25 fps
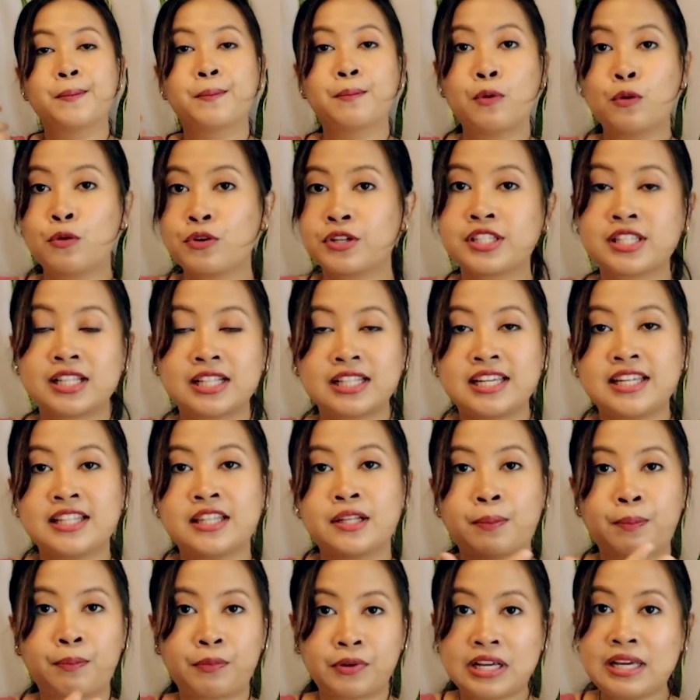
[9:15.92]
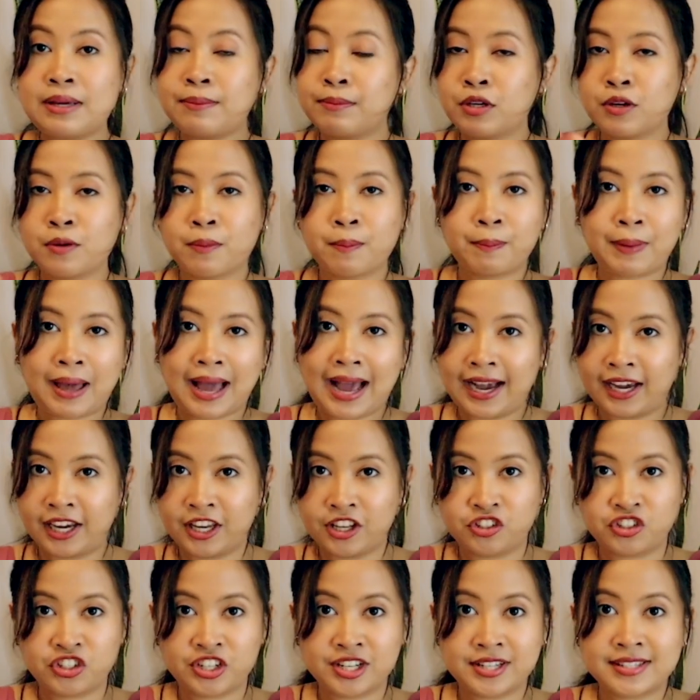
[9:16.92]
mostly the premium
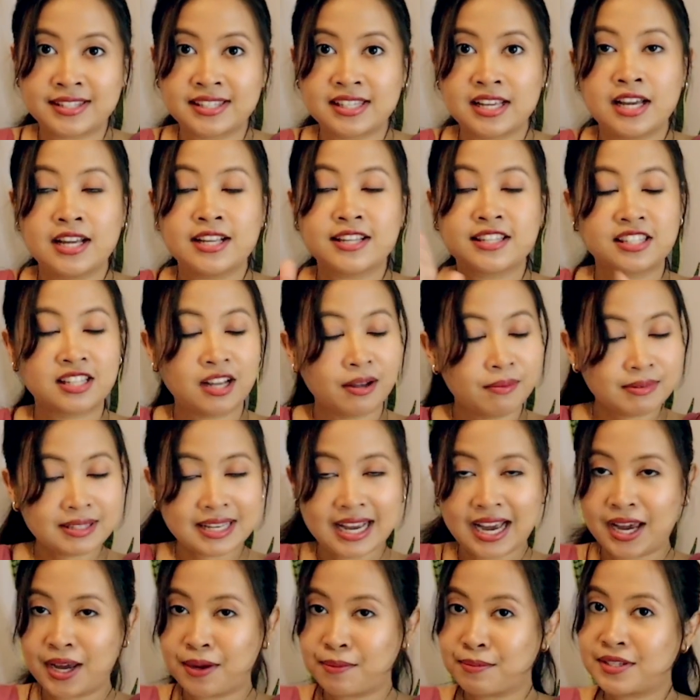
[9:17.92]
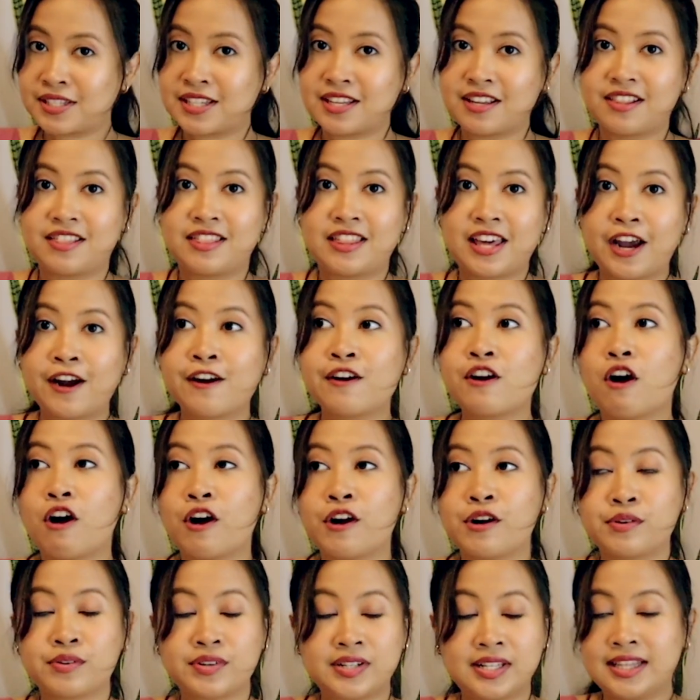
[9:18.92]
packages. Sometimes there
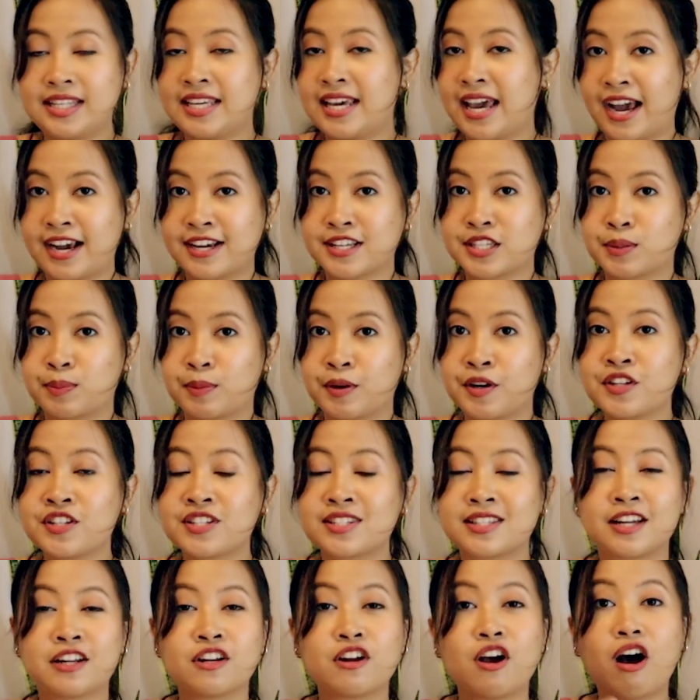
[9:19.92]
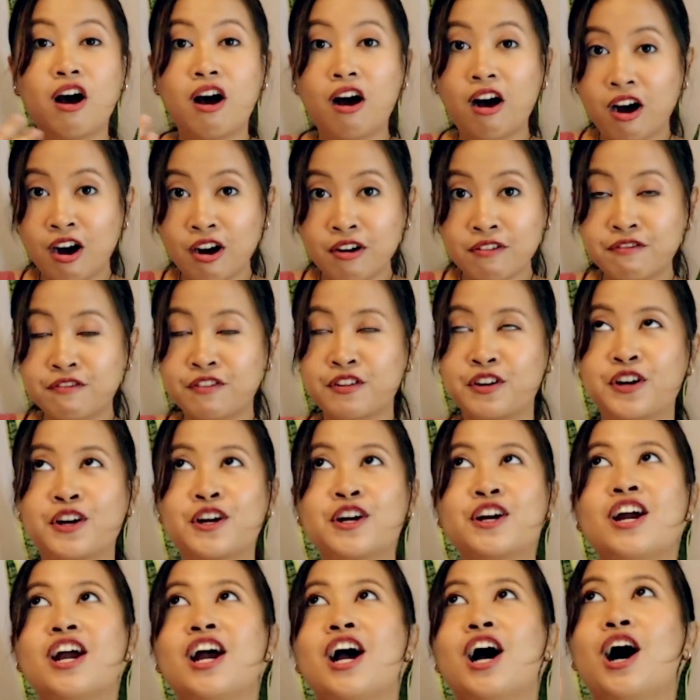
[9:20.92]
are really experts that
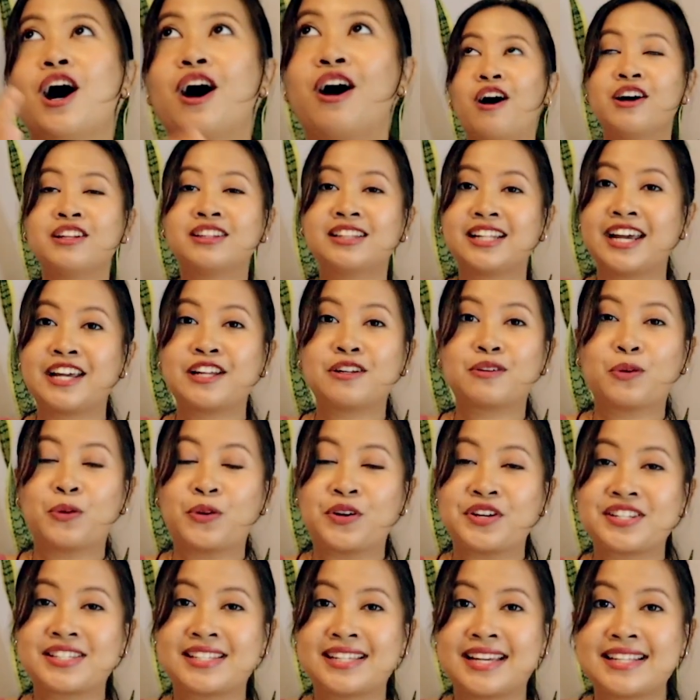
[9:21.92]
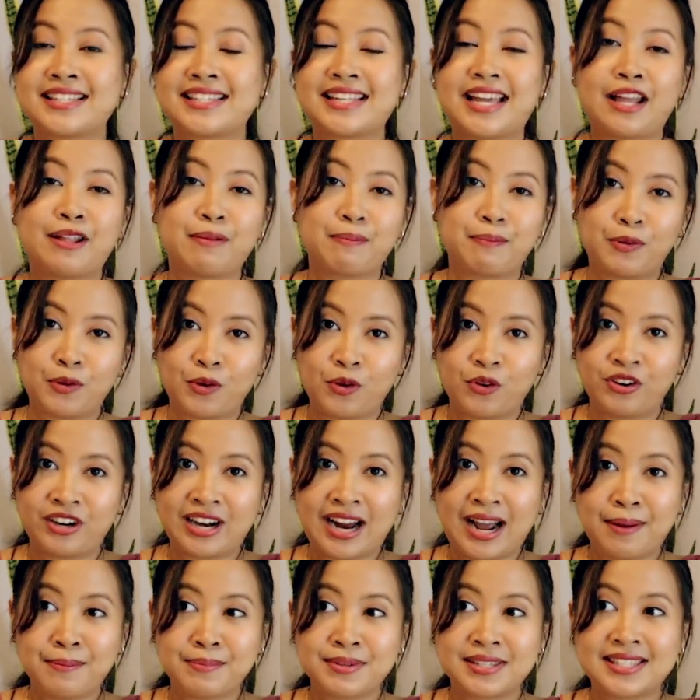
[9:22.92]
offer online courses and
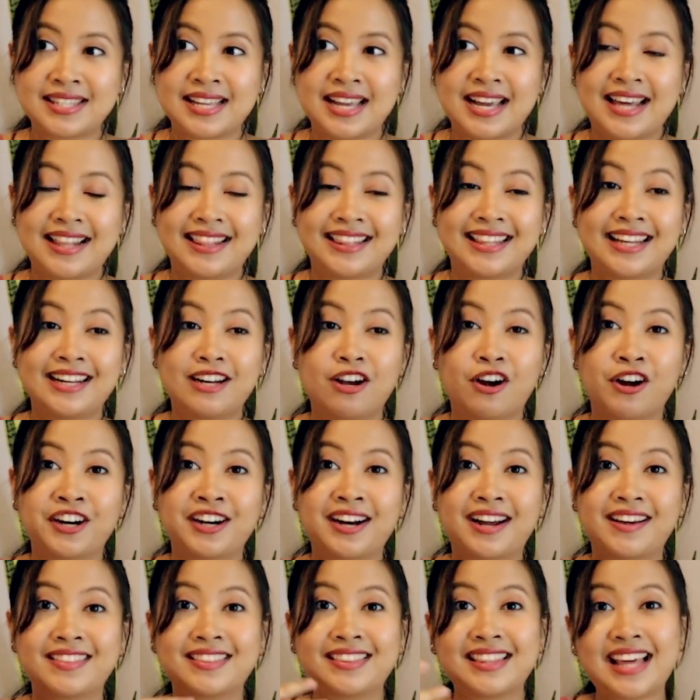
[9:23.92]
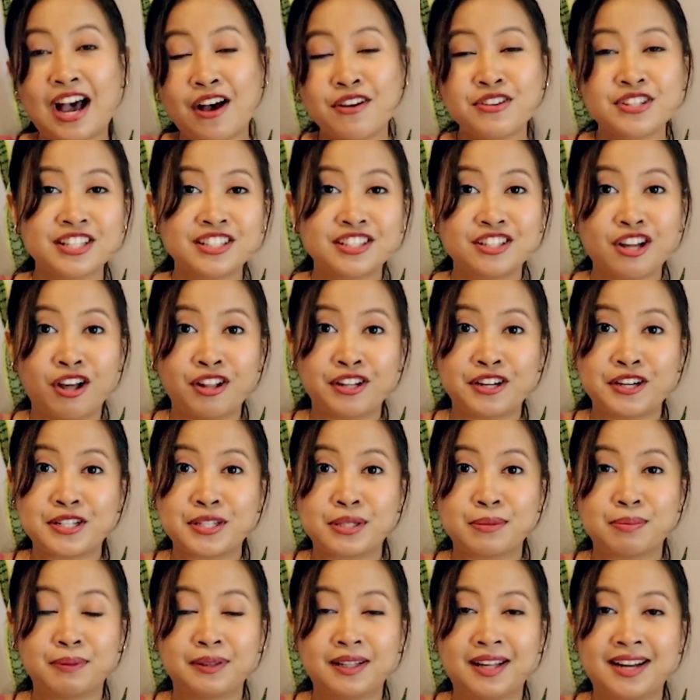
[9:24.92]
programs that are
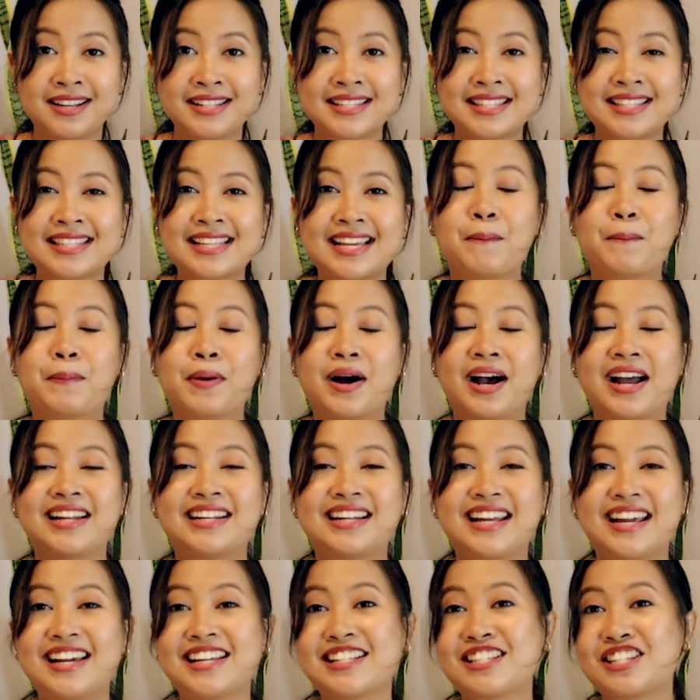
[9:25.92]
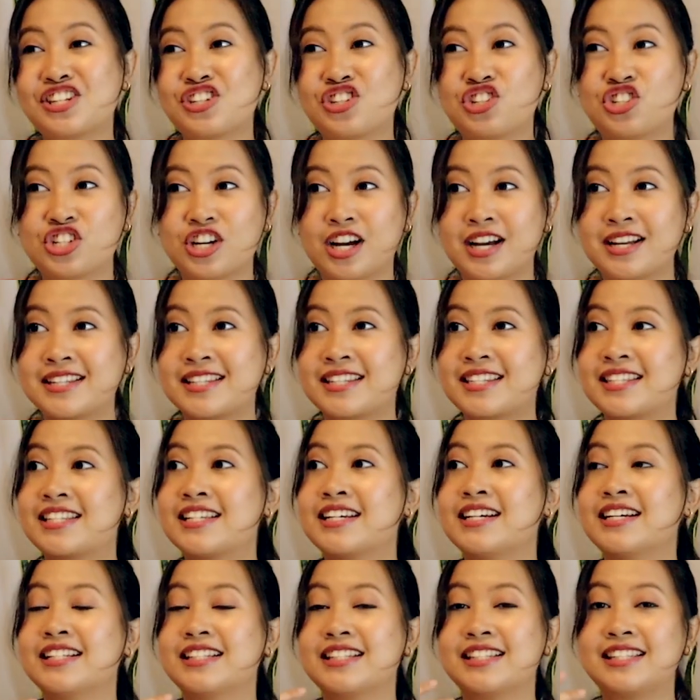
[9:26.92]
$1,000 plus, but it's just
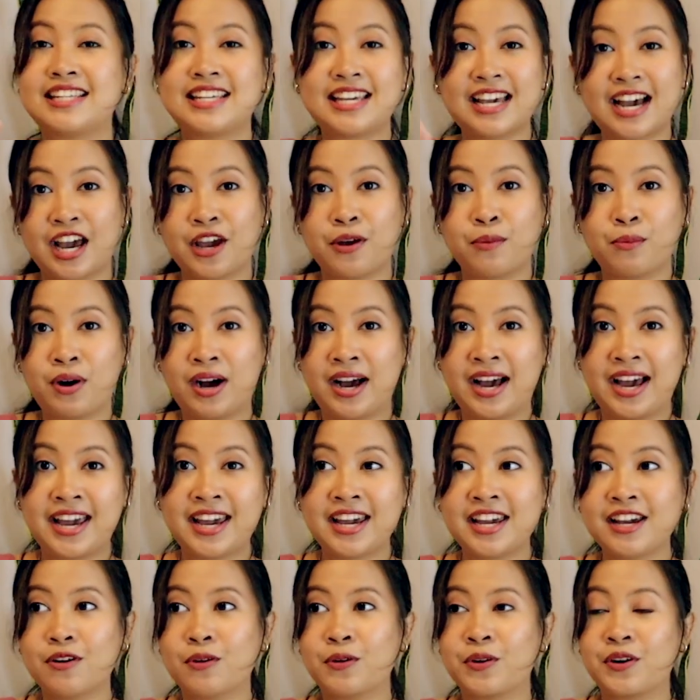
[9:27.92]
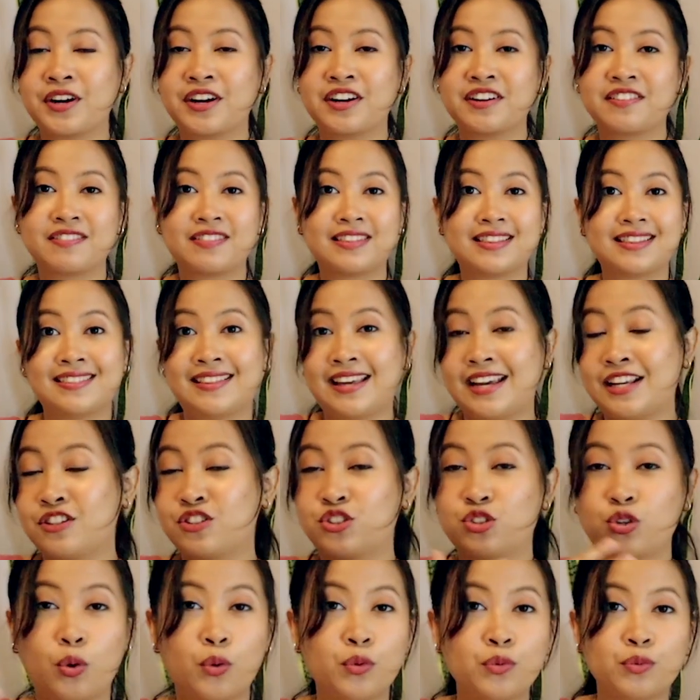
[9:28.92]
DIY, or they
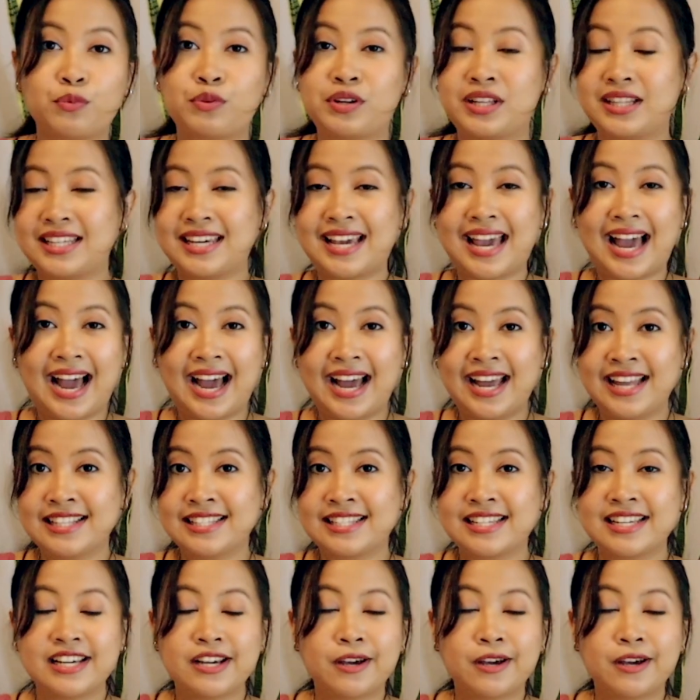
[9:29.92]
don't really add